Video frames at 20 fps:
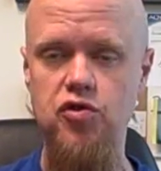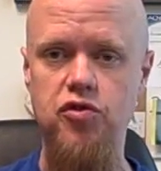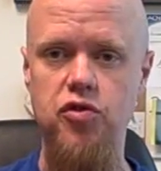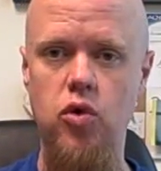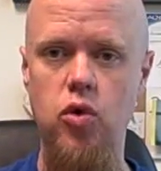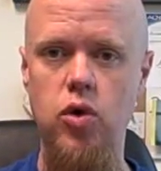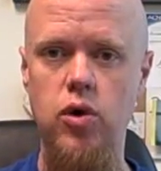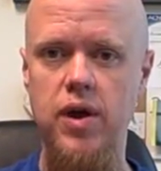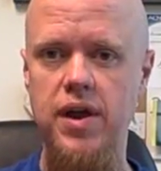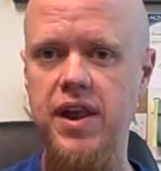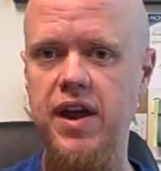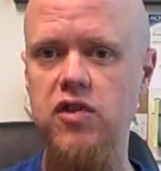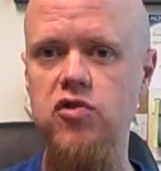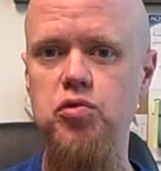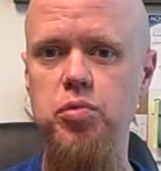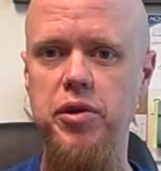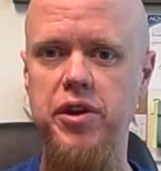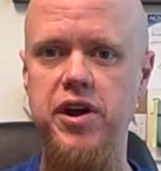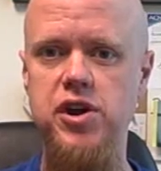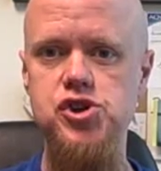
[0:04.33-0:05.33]
for an
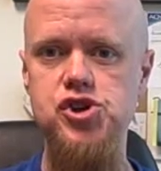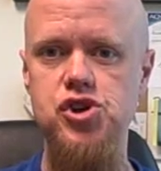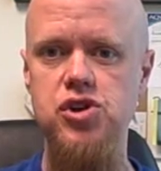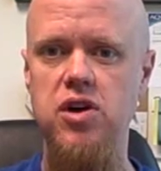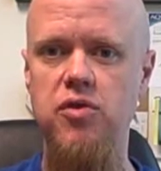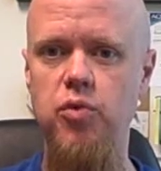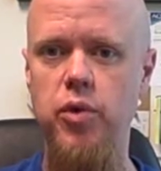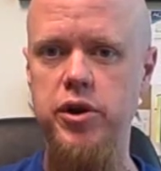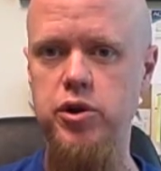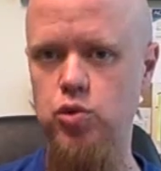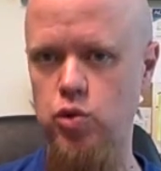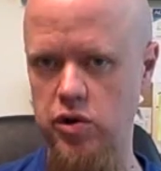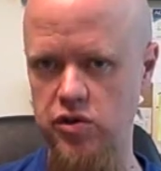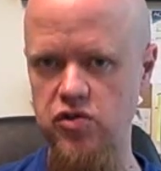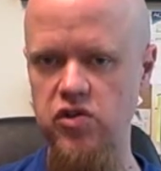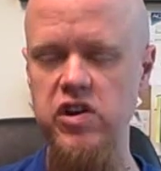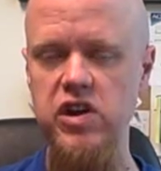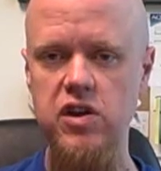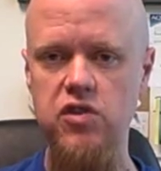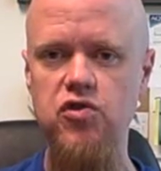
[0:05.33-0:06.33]
explanation of what
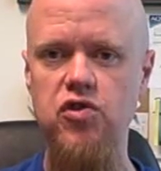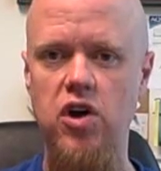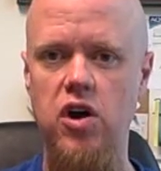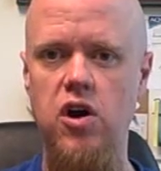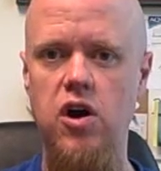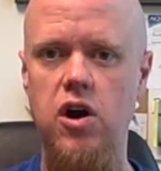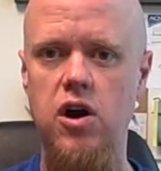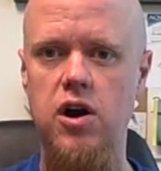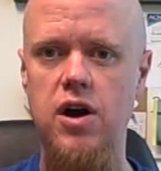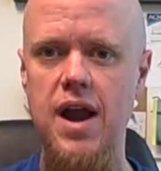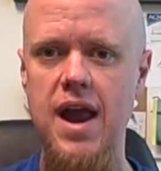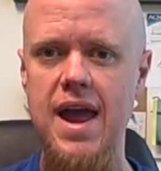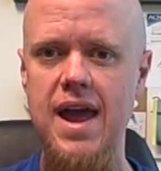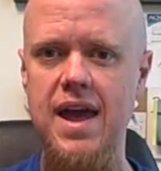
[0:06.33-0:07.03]
critiques are,